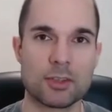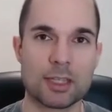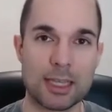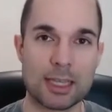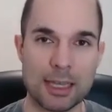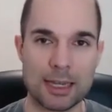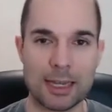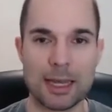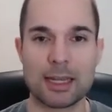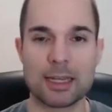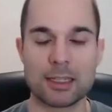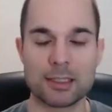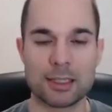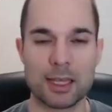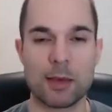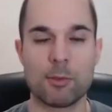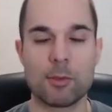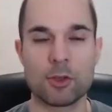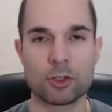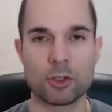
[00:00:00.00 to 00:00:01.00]
the kinetic
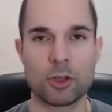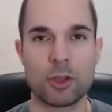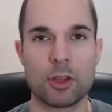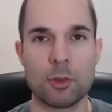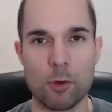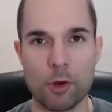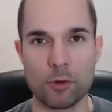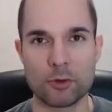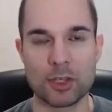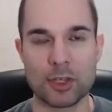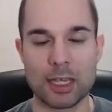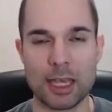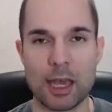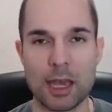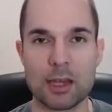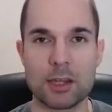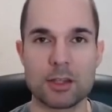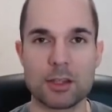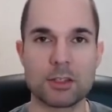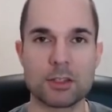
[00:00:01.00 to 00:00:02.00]
damage on the
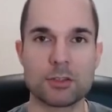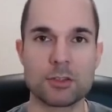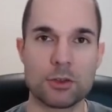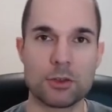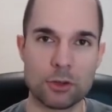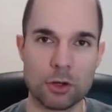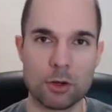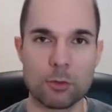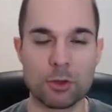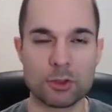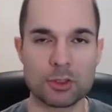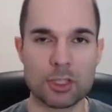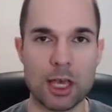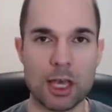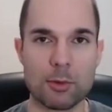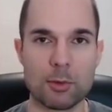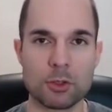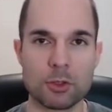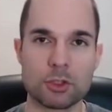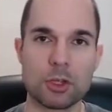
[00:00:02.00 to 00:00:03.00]
multi-cannons into thermal
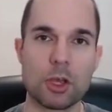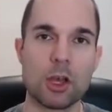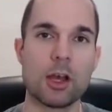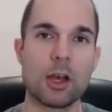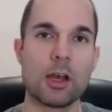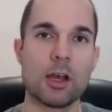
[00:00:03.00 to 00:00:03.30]
damage,